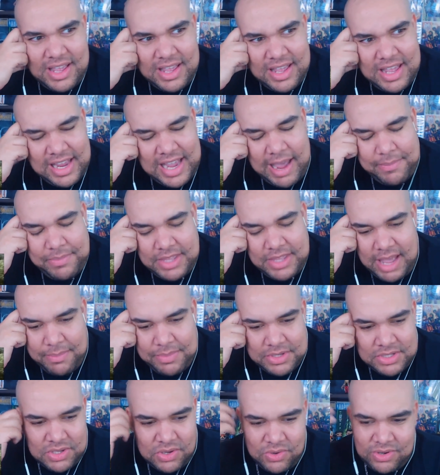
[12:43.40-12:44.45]
it kept the
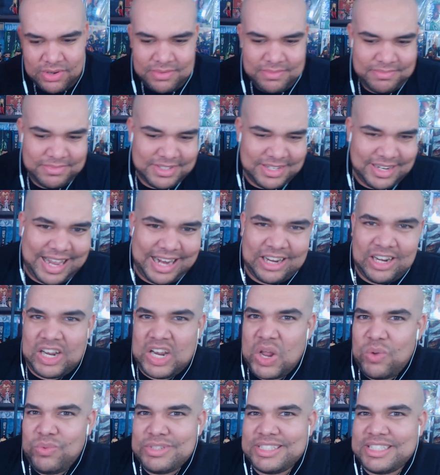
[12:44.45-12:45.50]
episode to like a
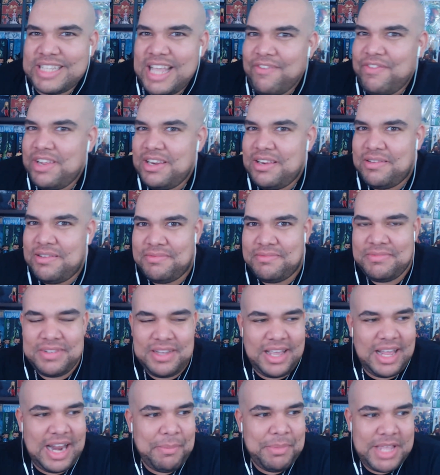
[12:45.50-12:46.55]
low 7.
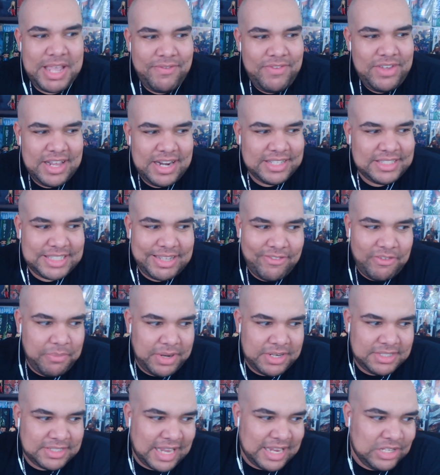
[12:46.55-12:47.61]
And I'm giving it a 7
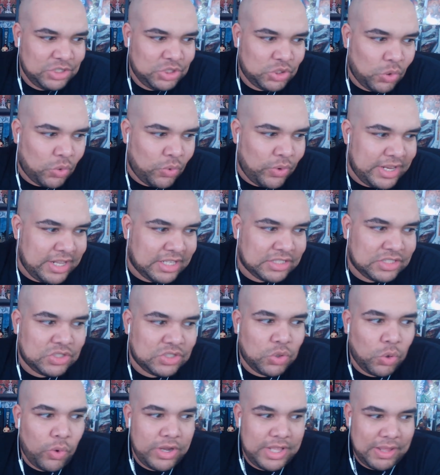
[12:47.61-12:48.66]
because I enjoyed the
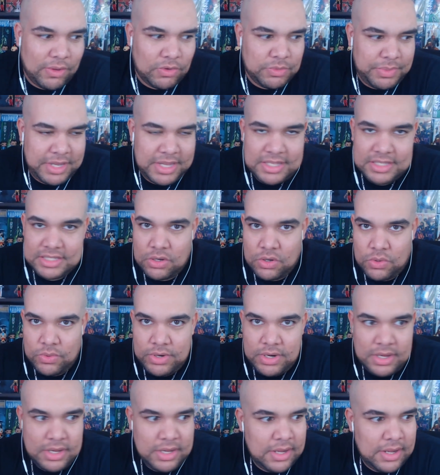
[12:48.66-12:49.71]
story that was being told,
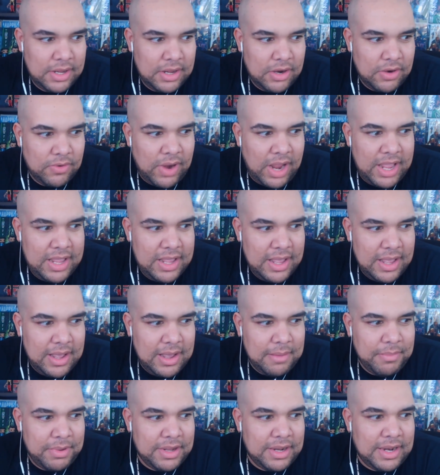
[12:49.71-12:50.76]
right?
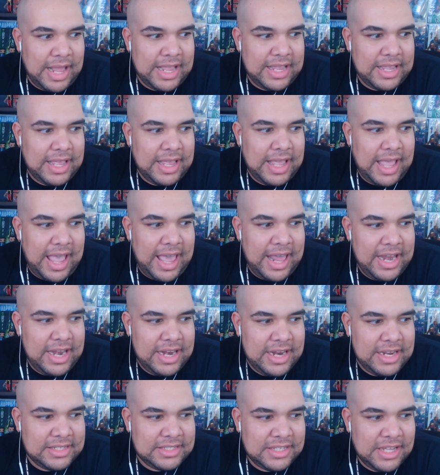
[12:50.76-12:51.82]
But like, it
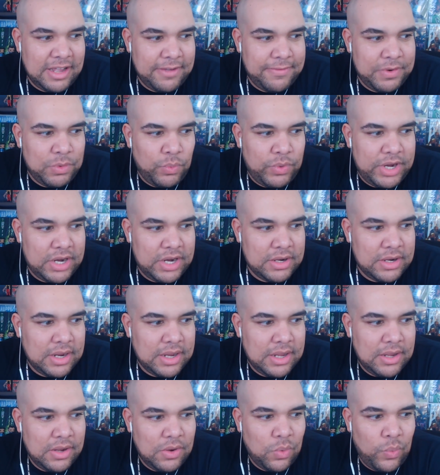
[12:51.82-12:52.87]
edited stuff in weird
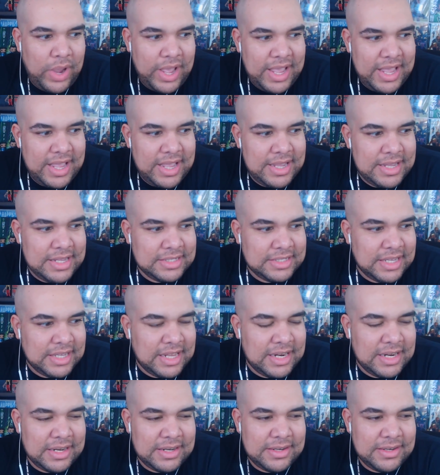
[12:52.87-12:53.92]
ways,
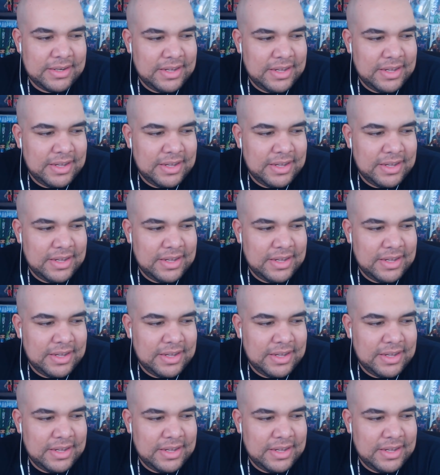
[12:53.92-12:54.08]
and